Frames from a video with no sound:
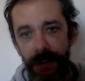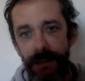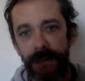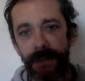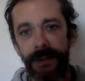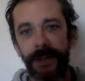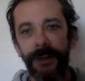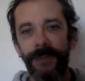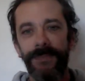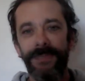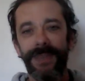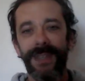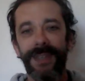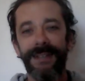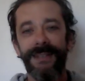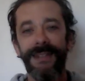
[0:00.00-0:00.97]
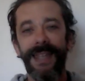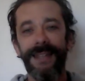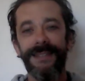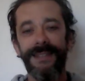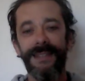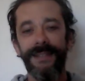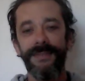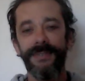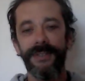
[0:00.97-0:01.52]
So
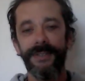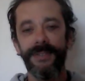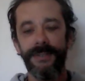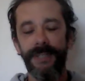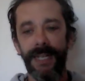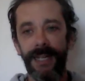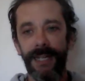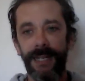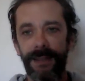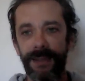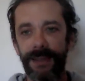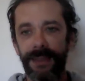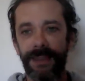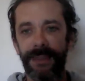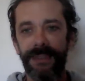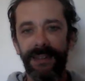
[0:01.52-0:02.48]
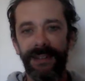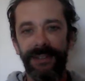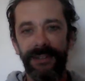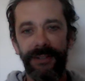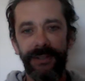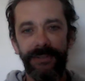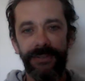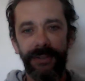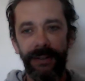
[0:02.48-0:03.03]
that's it for today.
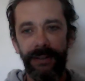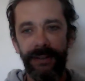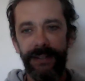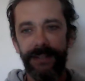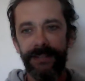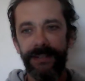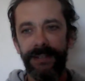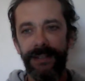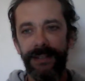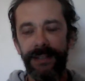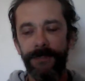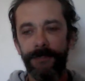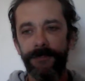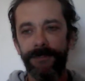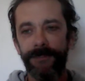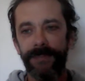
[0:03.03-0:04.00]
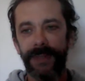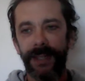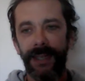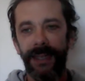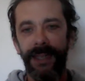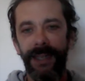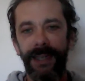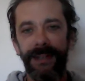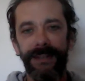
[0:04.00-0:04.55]
Thank you for listening,
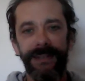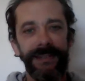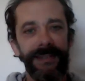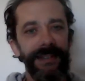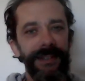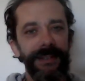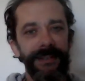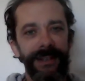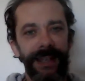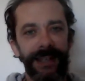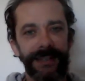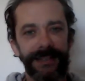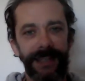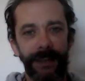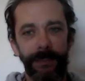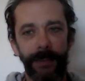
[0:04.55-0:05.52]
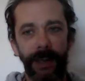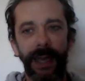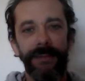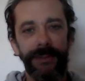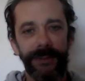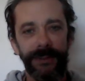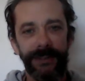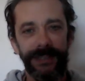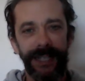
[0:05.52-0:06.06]
and see you next time. Have
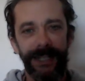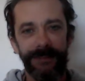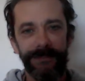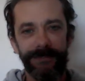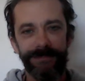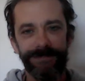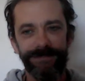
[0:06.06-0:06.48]
a good day.